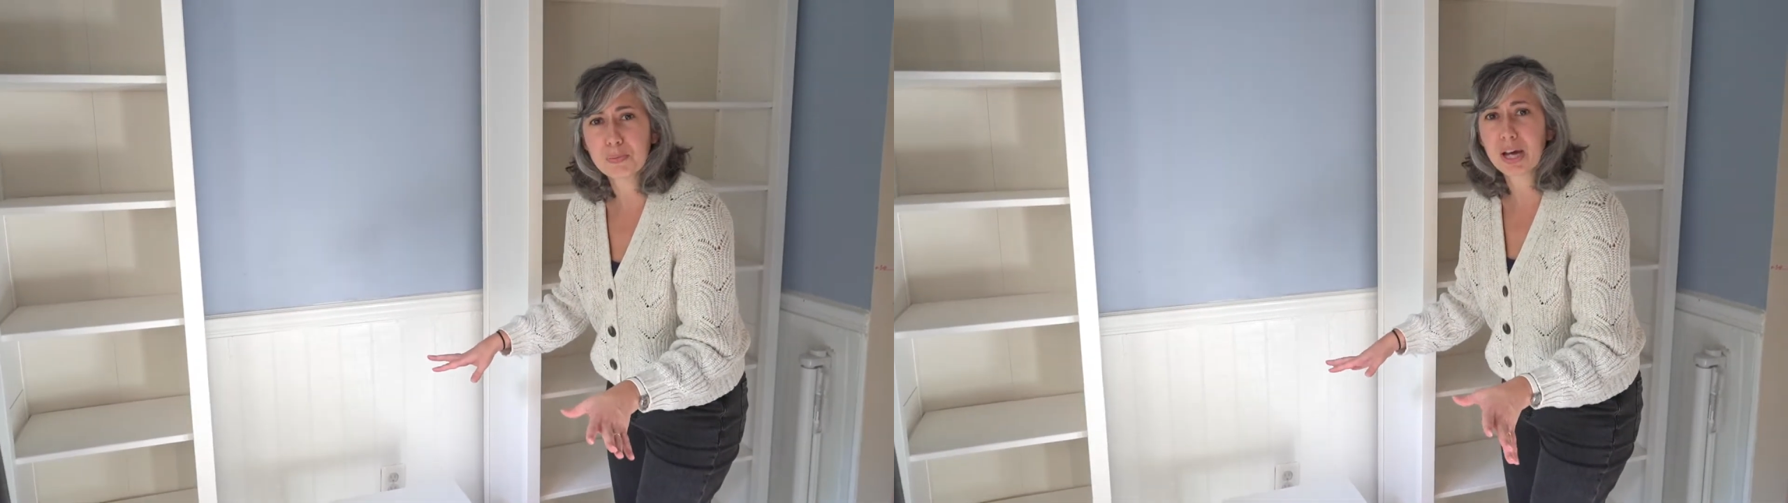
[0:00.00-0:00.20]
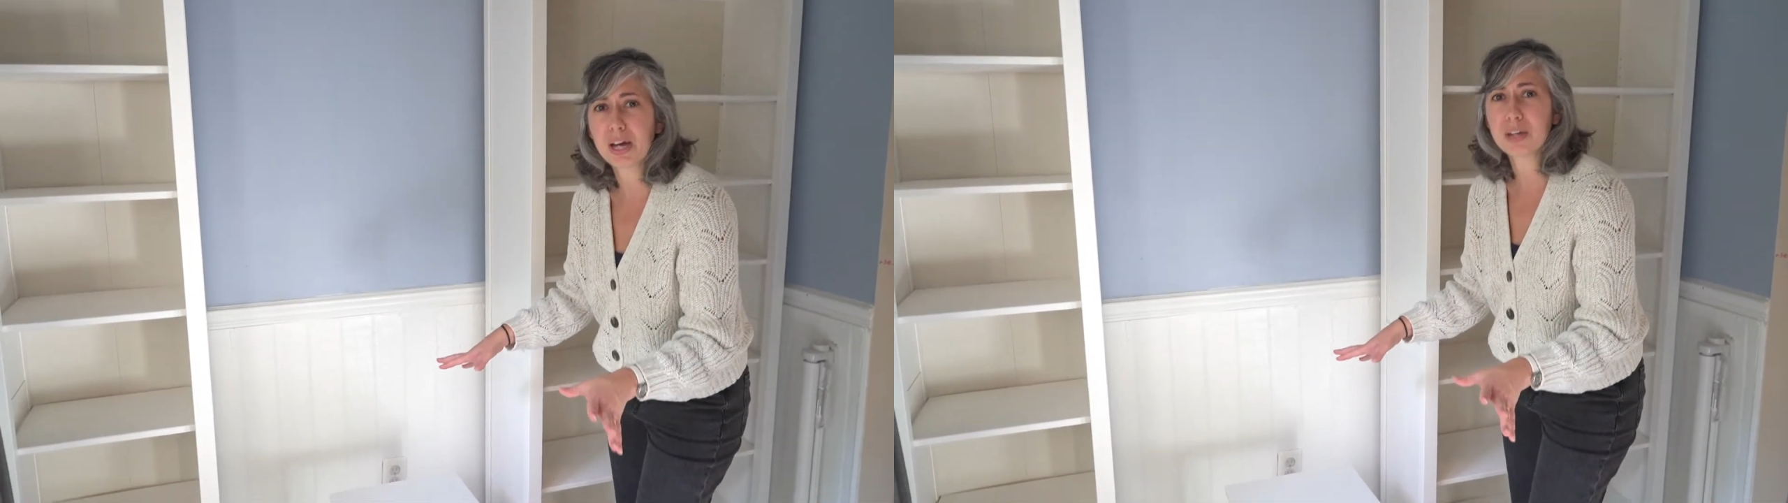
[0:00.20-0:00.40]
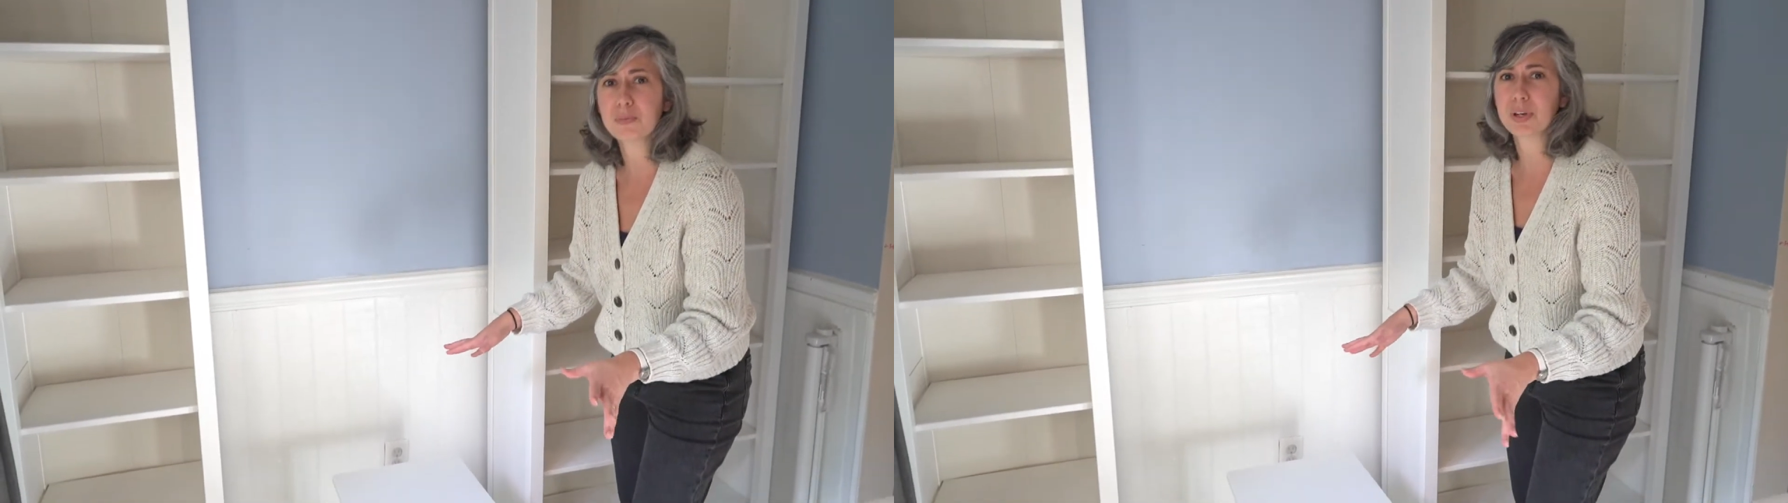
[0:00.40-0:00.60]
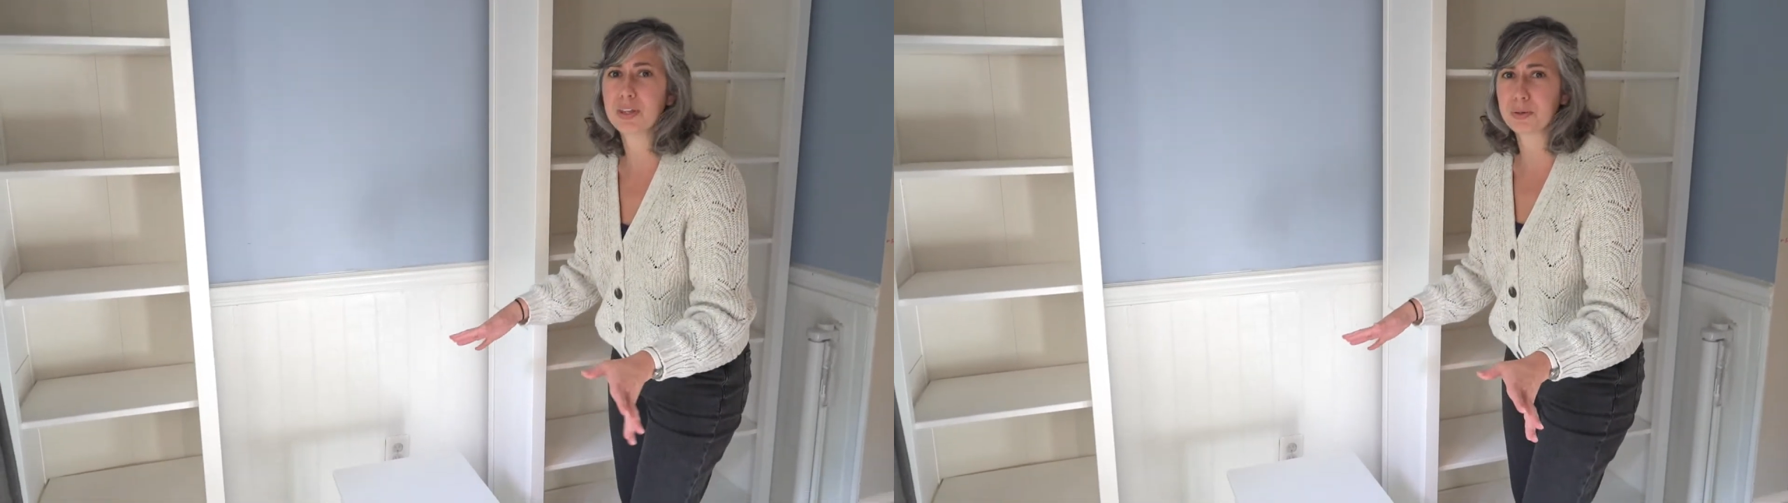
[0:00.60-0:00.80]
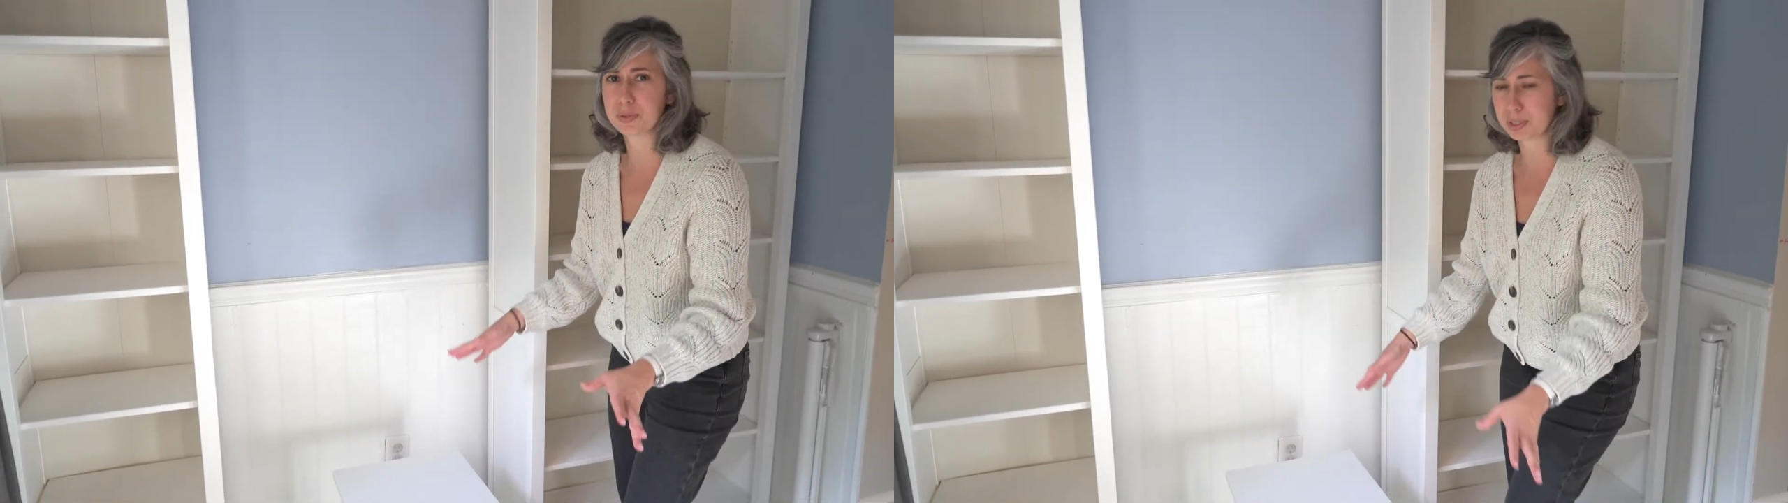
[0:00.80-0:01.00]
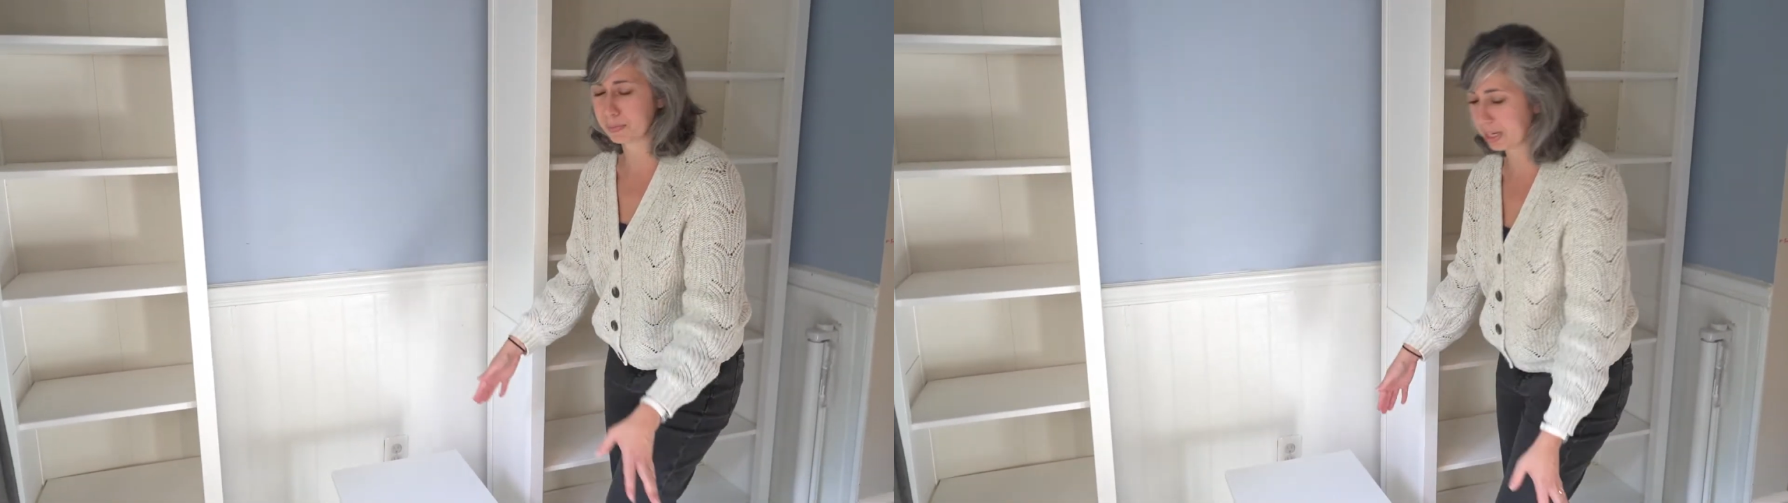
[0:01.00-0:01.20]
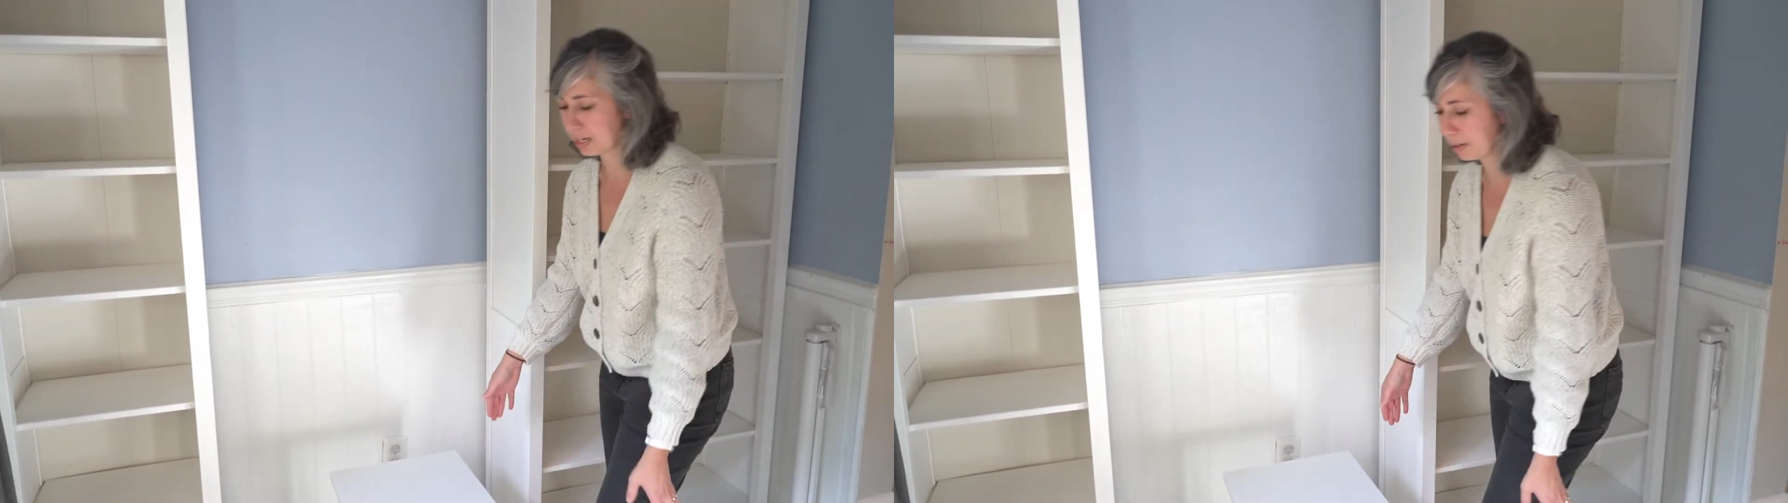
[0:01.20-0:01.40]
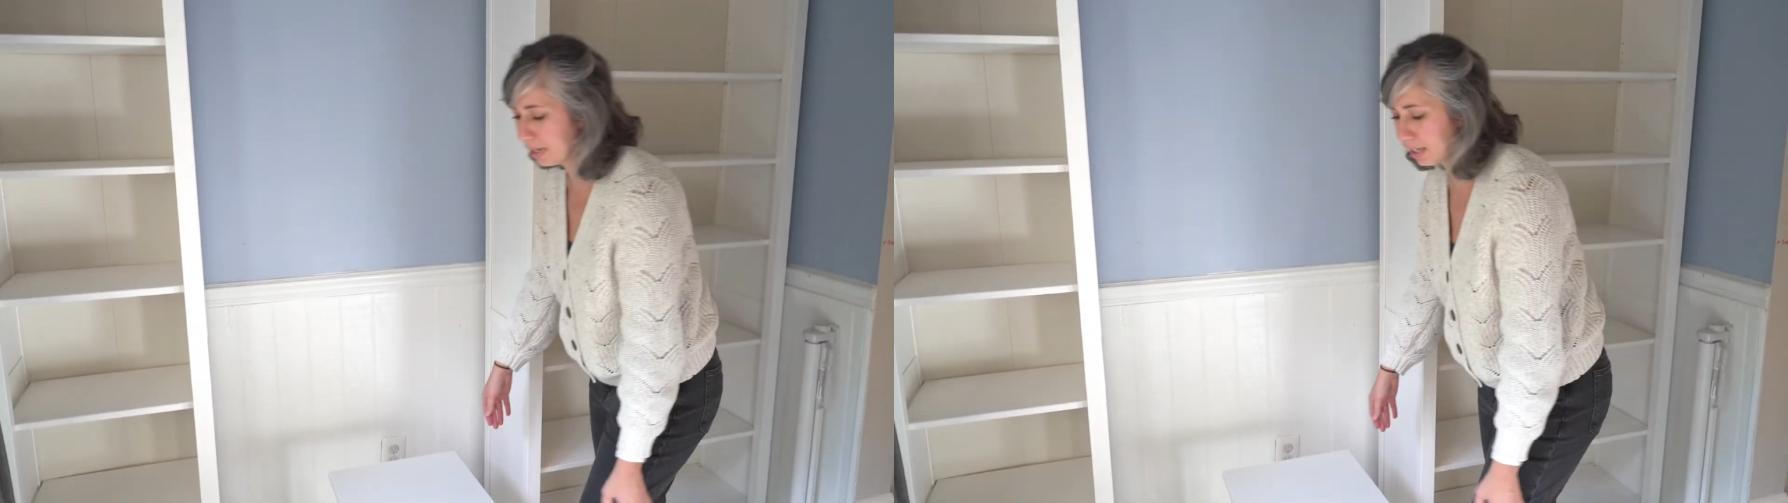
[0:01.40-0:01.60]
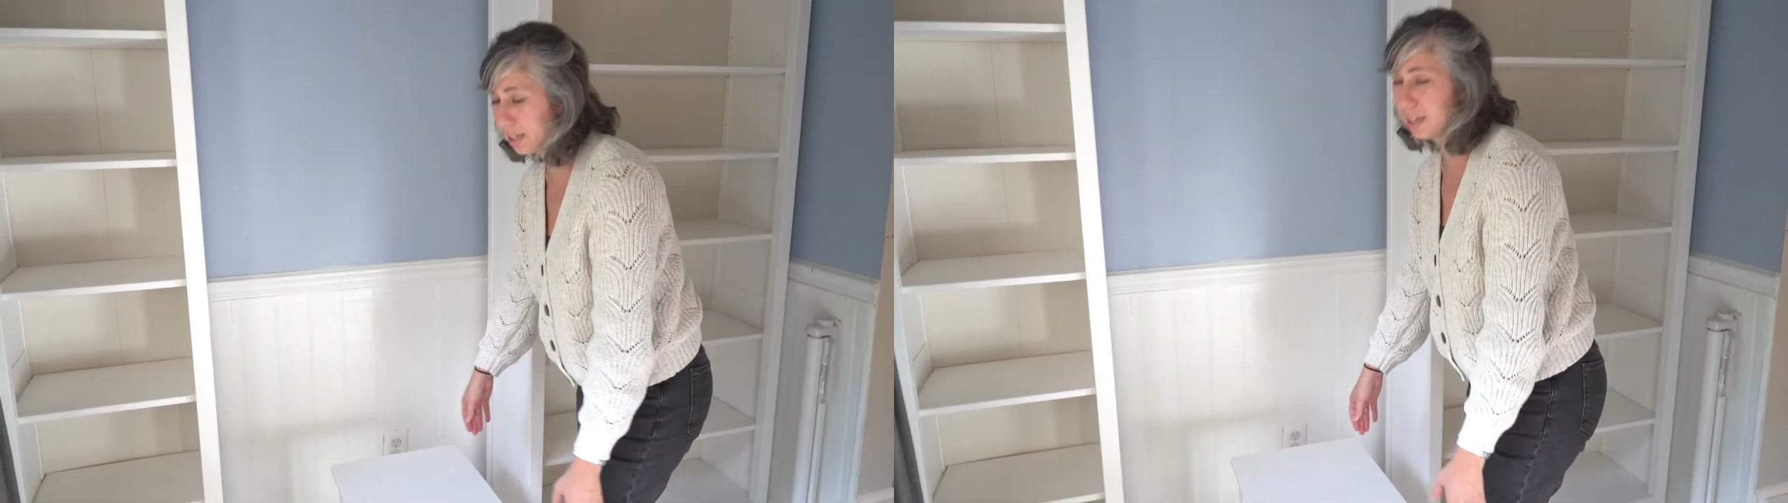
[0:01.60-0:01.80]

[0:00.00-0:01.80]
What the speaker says: pod when there was the pandemic.